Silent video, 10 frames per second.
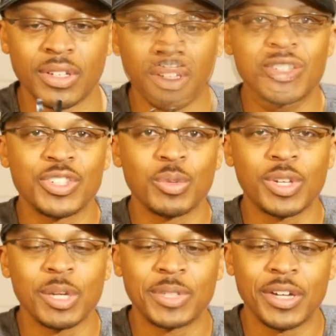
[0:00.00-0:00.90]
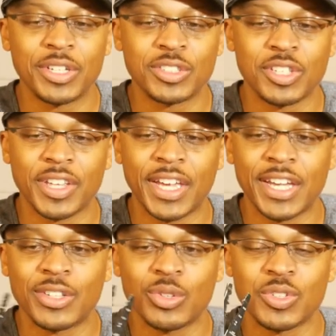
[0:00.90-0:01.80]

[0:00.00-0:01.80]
All right, so then we'll come down here to the handle.